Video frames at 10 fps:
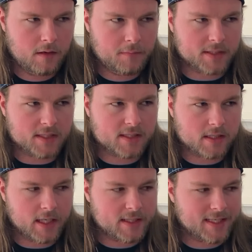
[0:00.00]
There's a
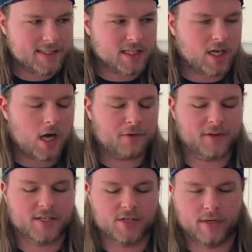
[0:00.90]
slight taste of
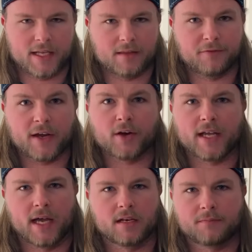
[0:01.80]
coffee to it at the
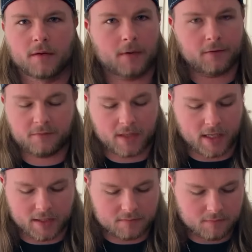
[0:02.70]
very end. But apart from
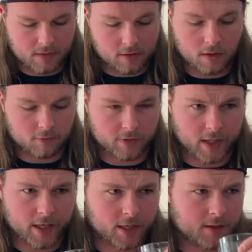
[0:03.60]
that, they're all really good.